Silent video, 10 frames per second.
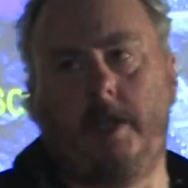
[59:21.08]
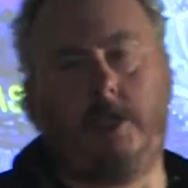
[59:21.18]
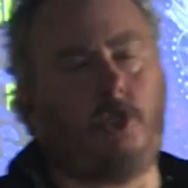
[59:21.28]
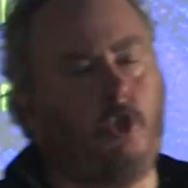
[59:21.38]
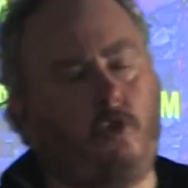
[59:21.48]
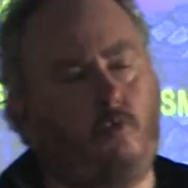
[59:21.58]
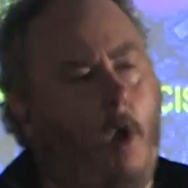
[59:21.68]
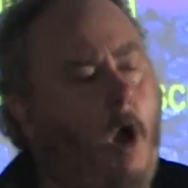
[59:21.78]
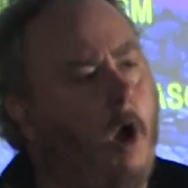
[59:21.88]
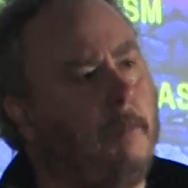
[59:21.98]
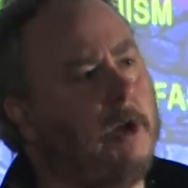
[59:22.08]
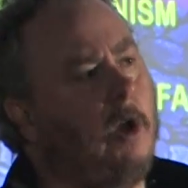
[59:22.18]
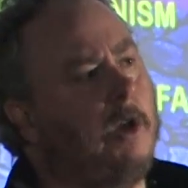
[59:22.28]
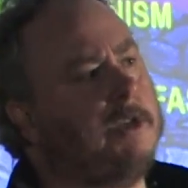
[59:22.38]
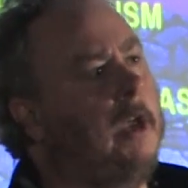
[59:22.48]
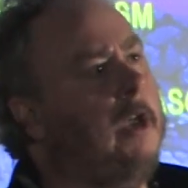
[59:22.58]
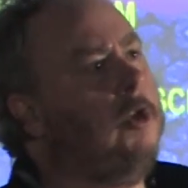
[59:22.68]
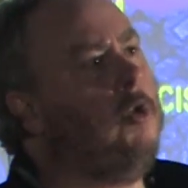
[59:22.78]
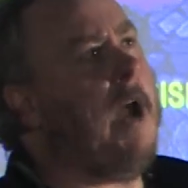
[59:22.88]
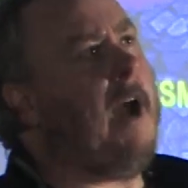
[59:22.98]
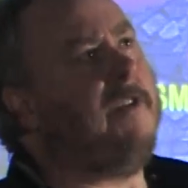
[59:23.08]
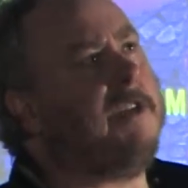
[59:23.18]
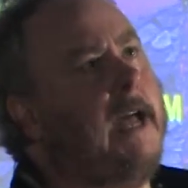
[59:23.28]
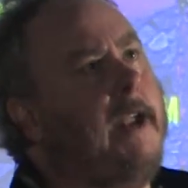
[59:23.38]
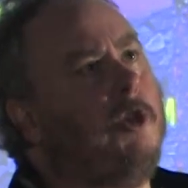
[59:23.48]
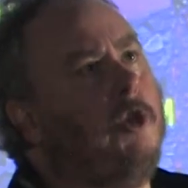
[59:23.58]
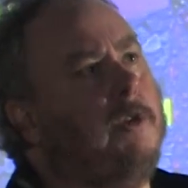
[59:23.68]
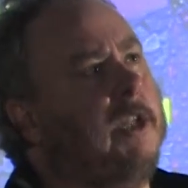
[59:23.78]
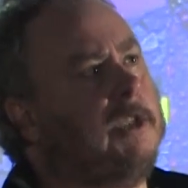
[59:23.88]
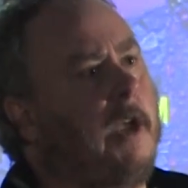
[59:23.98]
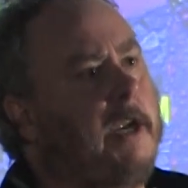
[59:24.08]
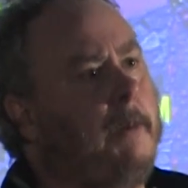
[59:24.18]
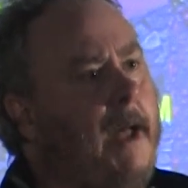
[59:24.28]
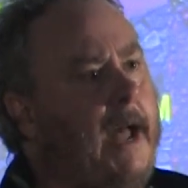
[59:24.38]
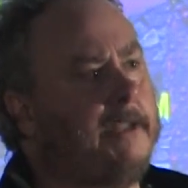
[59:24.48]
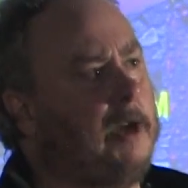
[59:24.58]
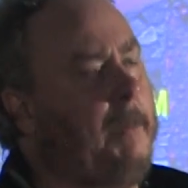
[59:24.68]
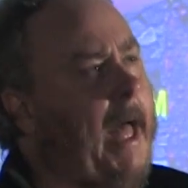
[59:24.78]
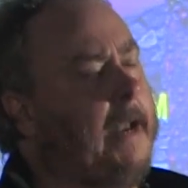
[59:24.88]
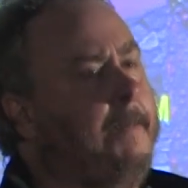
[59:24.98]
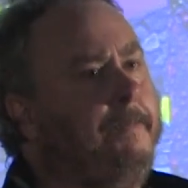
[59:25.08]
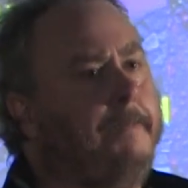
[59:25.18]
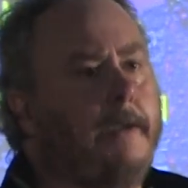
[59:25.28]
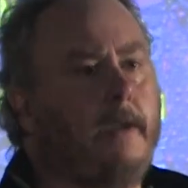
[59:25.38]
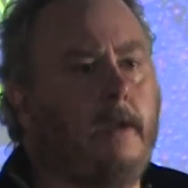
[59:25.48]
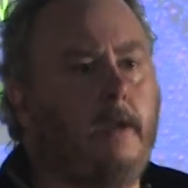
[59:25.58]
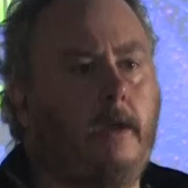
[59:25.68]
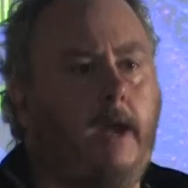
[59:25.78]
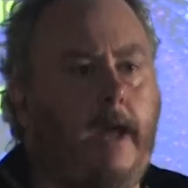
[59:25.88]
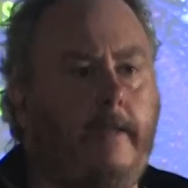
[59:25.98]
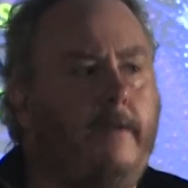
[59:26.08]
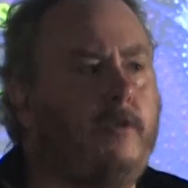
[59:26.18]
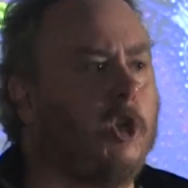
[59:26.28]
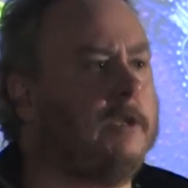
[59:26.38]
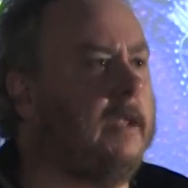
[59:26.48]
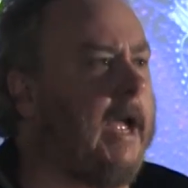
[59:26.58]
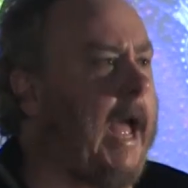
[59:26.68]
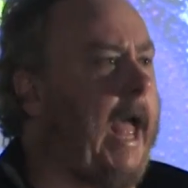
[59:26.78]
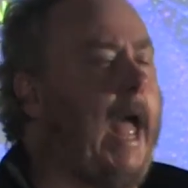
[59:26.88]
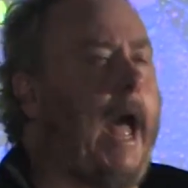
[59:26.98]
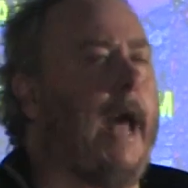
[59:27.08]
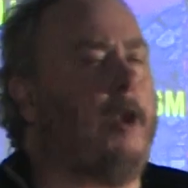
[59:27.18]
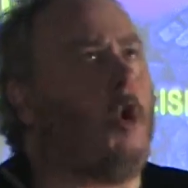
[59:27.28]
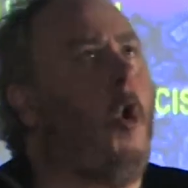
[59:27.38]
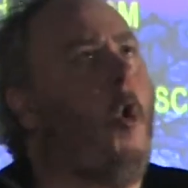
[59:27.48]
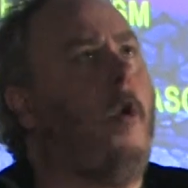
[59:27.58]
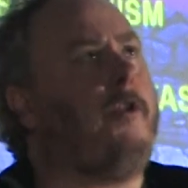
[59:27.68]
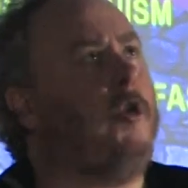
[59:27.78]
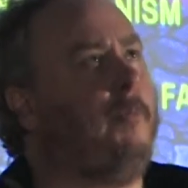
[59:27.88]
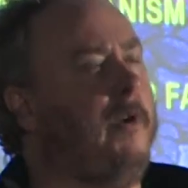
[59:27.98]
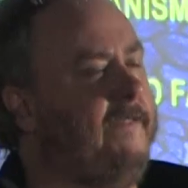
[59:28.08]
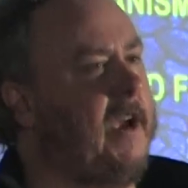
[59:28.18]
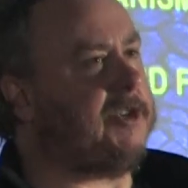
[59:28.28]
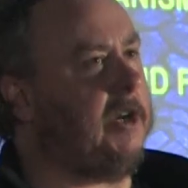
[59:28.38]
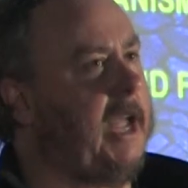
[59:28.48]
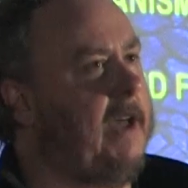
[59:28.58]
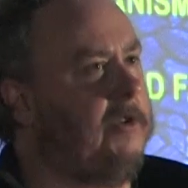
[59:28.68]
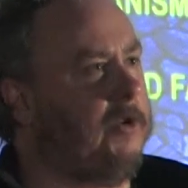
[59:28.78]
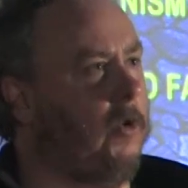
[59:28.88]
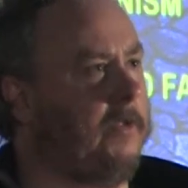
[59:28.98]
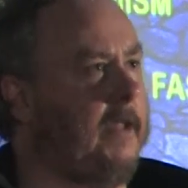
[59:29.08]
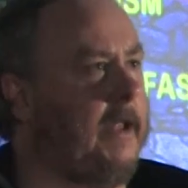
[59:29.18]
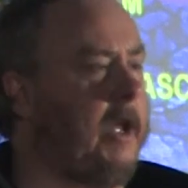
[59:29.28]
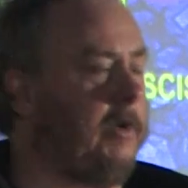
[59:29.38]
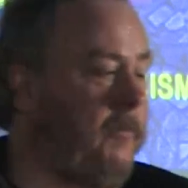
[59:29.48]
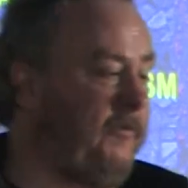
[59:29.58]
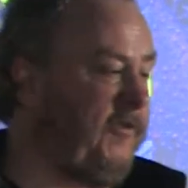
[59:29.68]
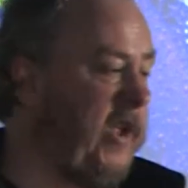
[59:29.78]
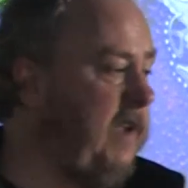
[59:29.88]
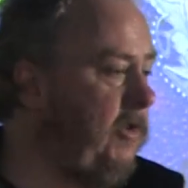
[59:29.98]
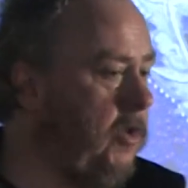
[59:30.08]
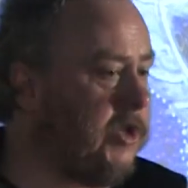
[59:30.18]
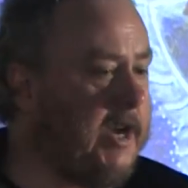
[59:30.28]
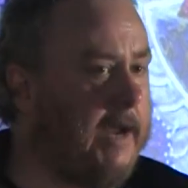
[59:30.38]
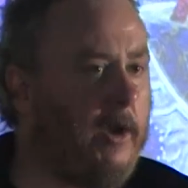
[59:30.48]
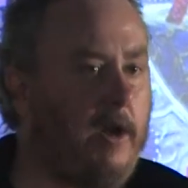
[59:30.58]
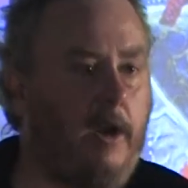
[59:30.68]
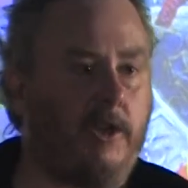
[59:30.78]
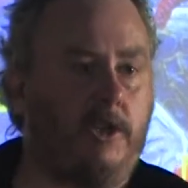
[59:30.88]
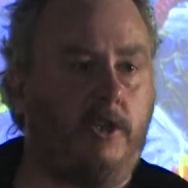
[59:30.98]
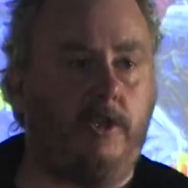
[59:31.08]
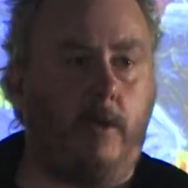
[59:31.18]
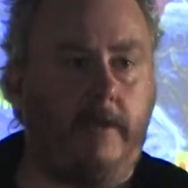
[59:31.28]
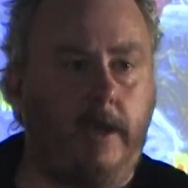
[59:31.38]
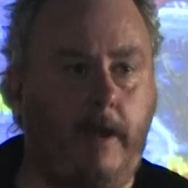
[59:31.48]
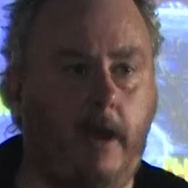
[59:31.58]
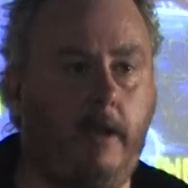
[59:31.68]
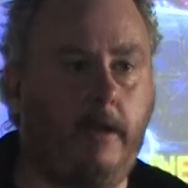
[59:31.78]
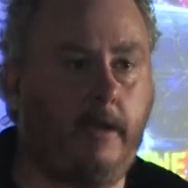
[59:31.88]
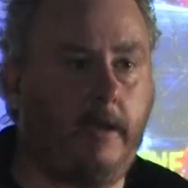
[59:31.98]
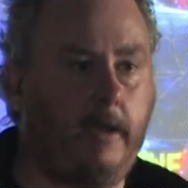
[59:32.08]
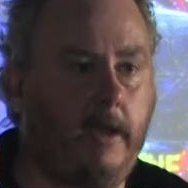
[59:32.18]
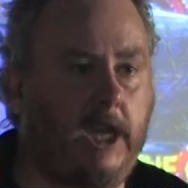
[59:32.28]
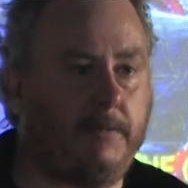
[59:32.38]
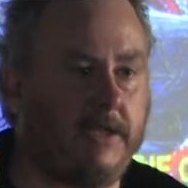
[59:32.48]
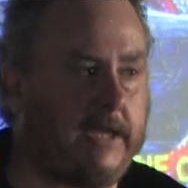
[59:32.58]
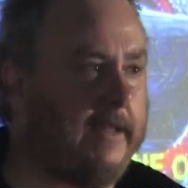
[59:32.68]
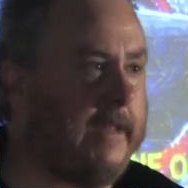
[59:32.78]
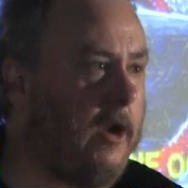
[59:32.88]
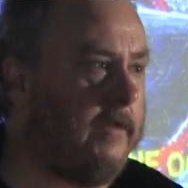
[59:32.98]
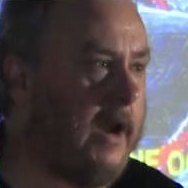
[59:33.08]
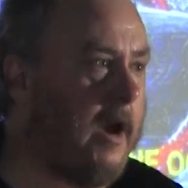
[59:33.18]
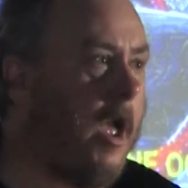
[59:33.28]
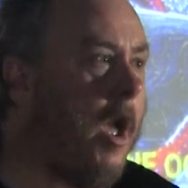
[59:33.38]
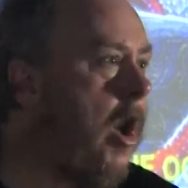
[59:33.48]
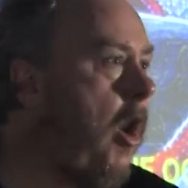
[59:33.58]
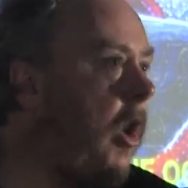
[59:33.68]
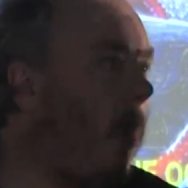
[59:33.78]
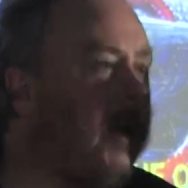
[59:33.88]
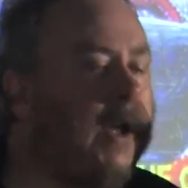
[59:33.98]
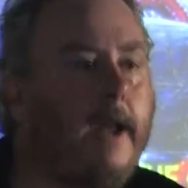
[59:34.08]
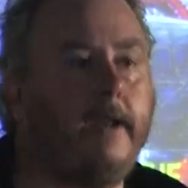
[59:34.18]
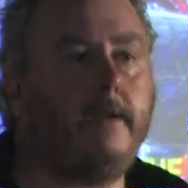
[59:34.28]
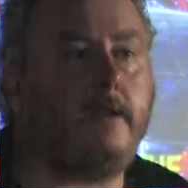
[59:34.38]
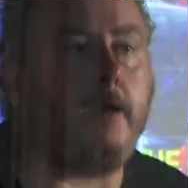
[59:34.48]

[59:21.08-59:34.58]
is just wrong because you have this attitude that psychopaths are bad. And they've just, and according to Professor Kevin Dutton, and I'm an evolutionary biologist who doesn't know anything about it, he's been sent out there, all connected to the